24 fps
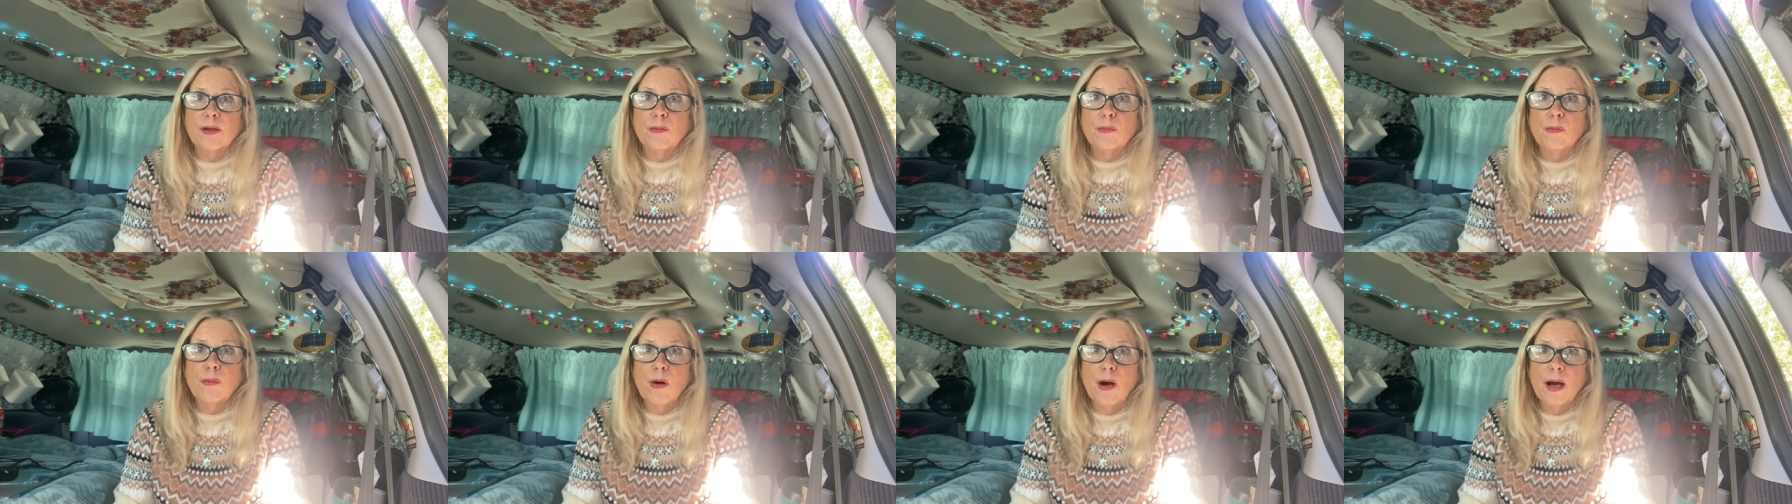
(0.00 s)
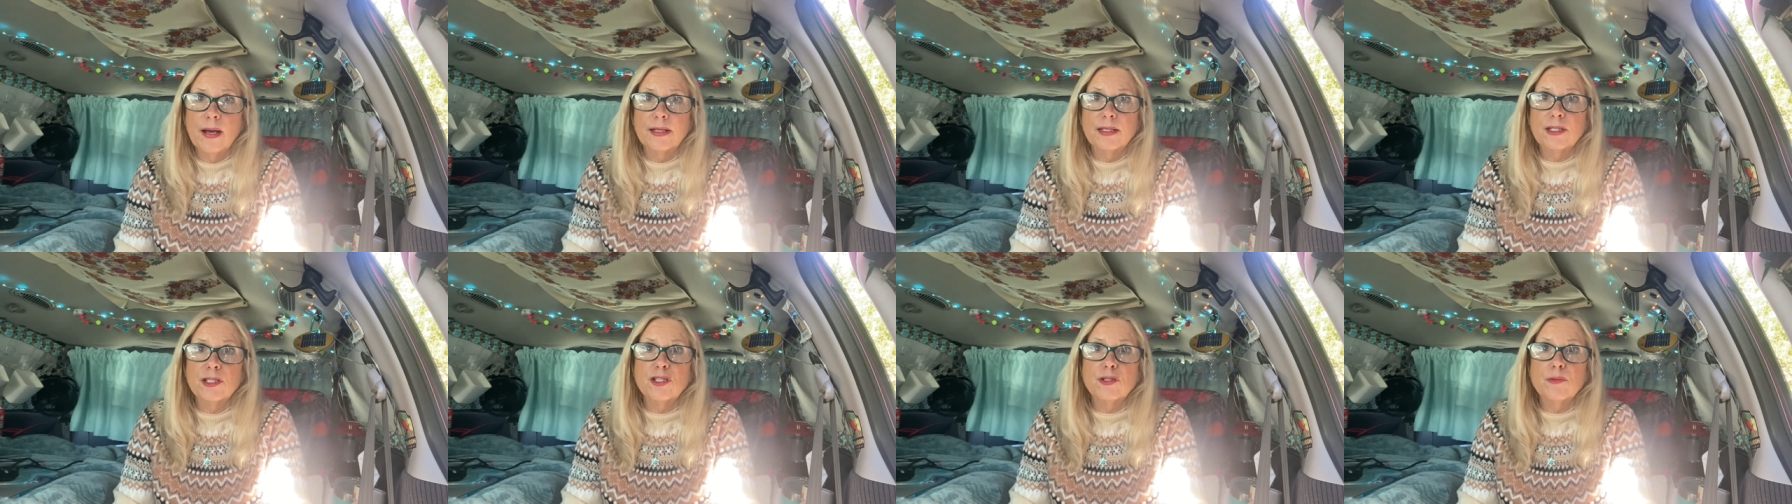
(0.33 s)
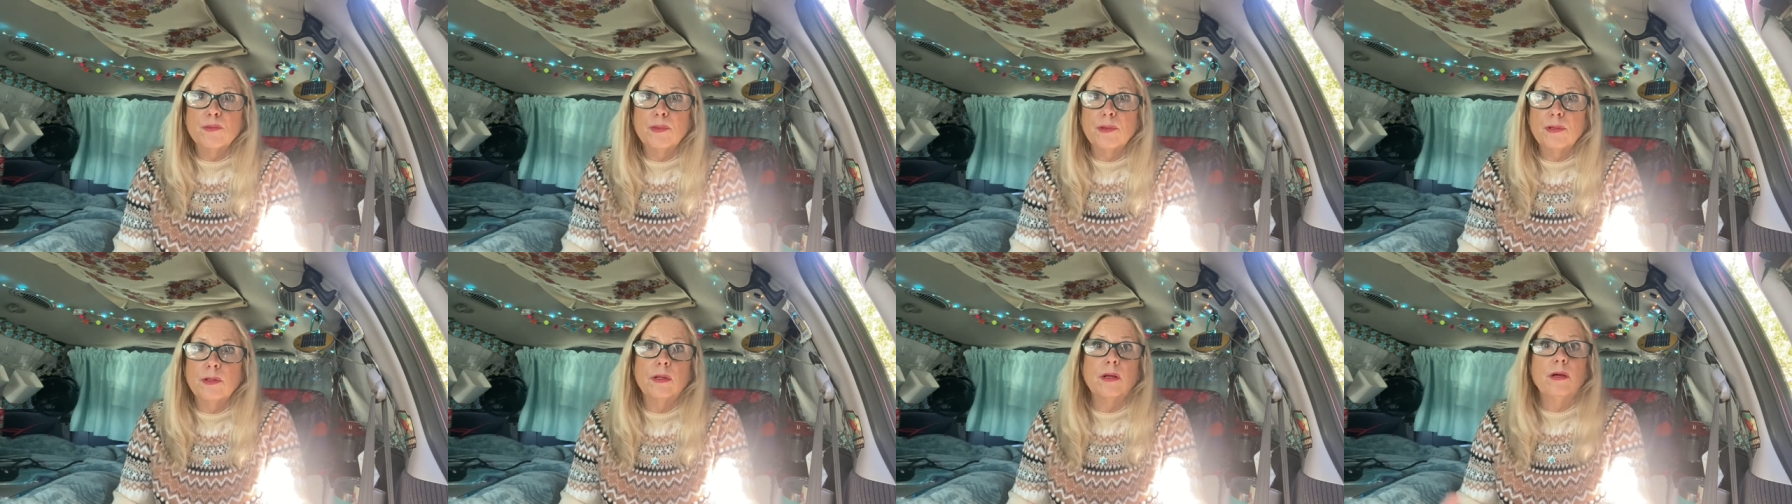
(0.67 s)
wattage
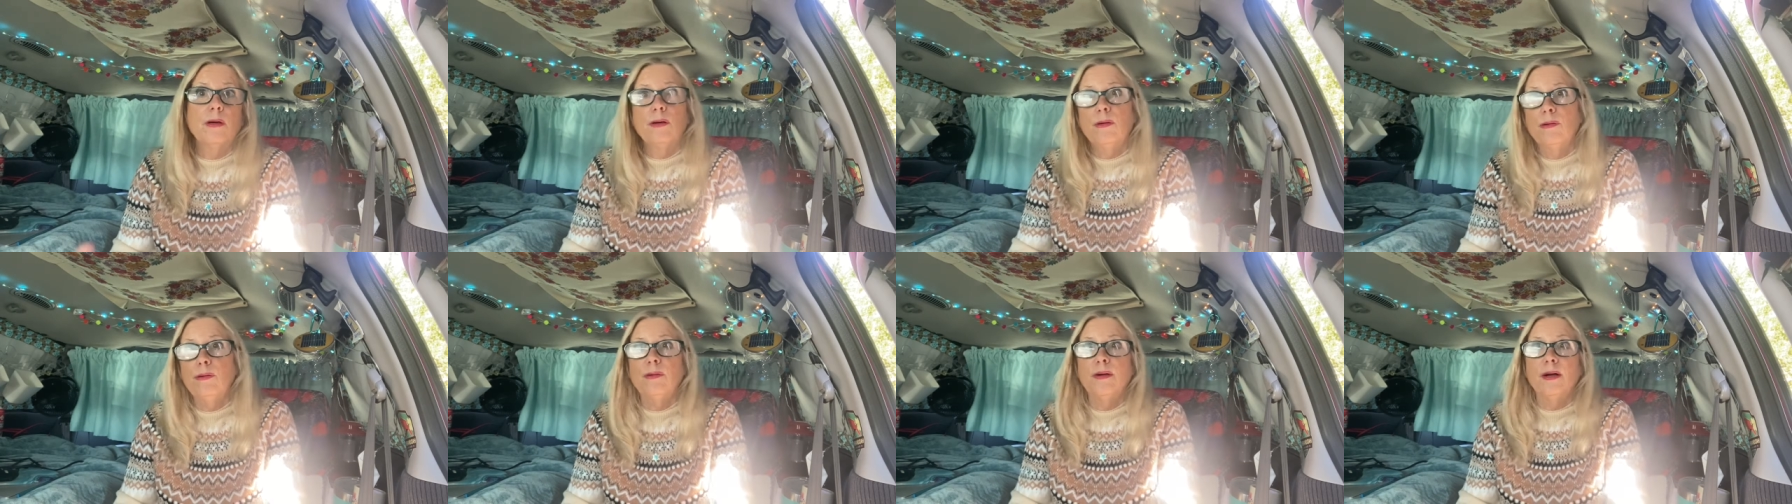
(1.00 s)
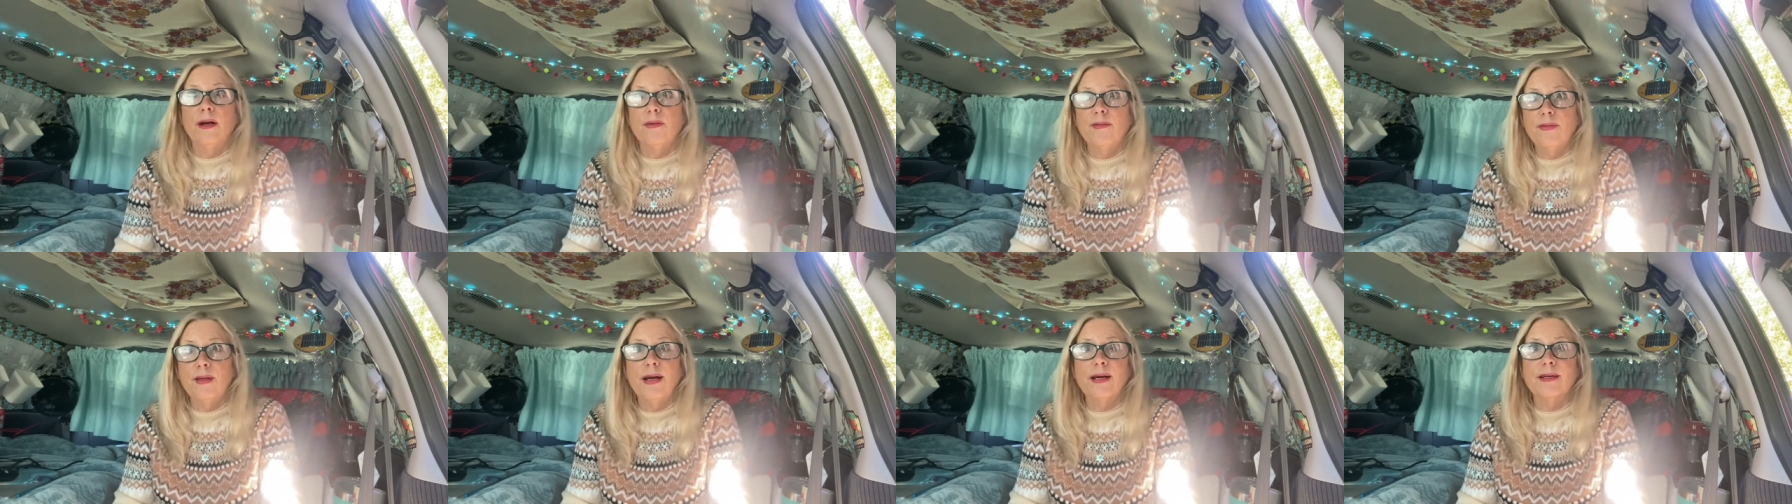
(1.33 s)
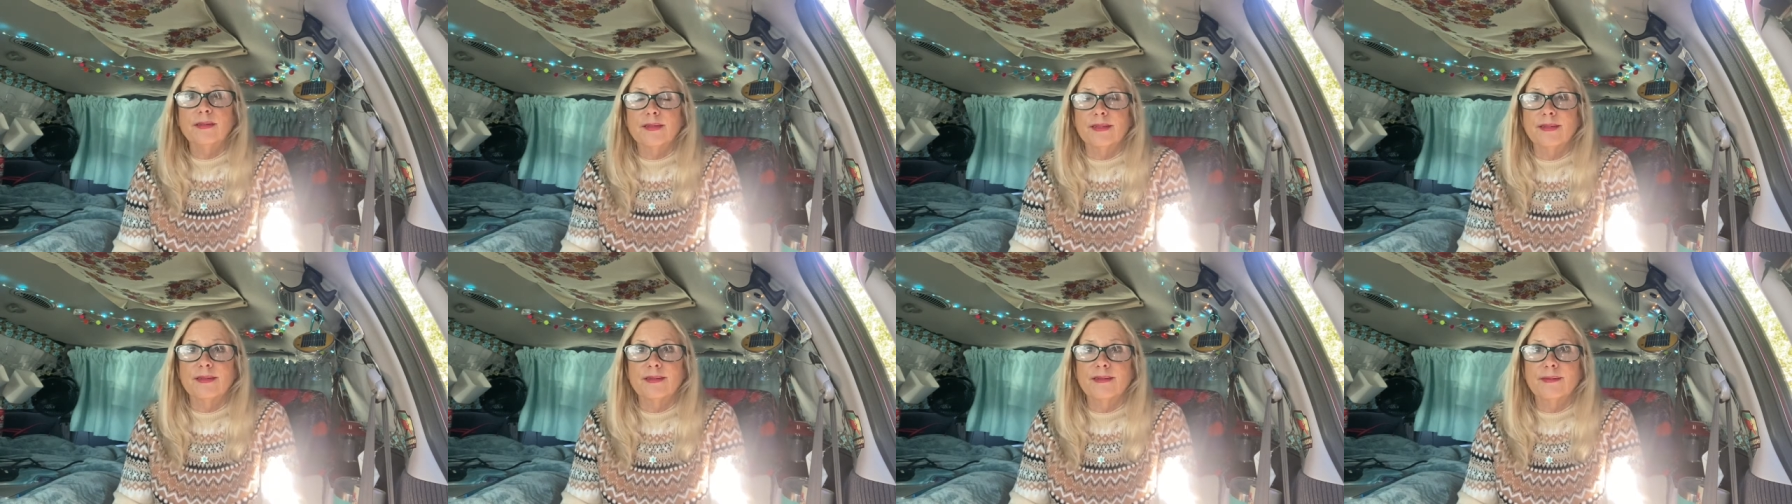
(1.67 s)
below
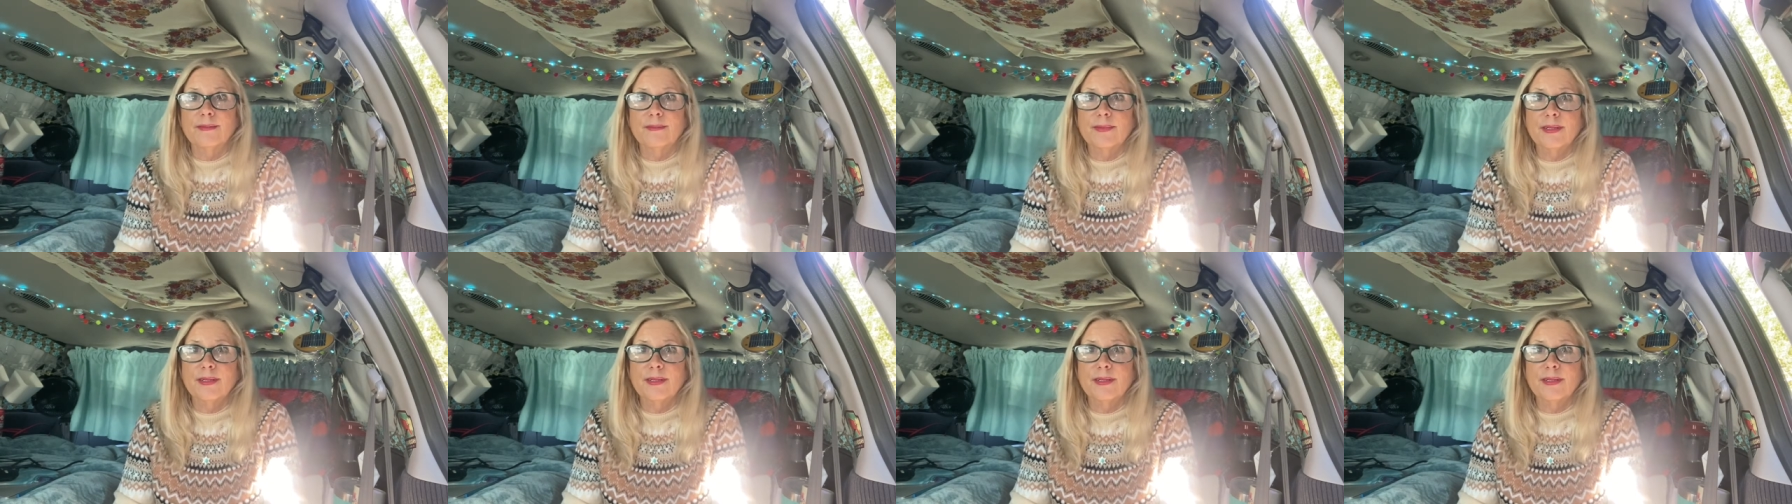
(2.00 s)
1,000